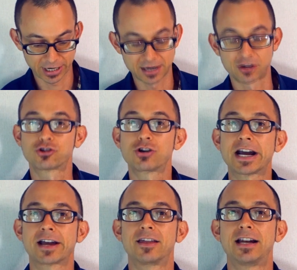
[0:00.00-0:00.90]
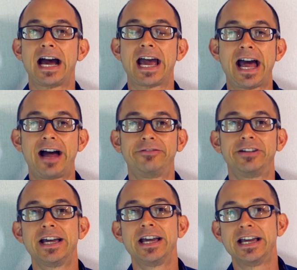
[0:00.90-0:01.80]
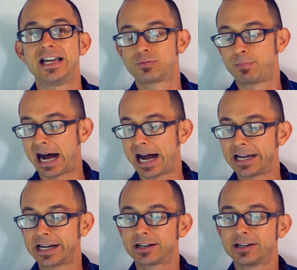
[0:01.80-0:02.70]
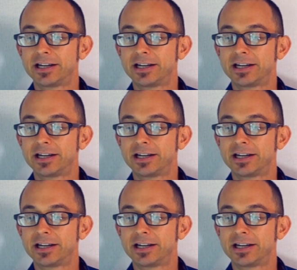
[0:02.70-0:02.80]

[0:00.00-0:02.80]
And a trick that I have is buying,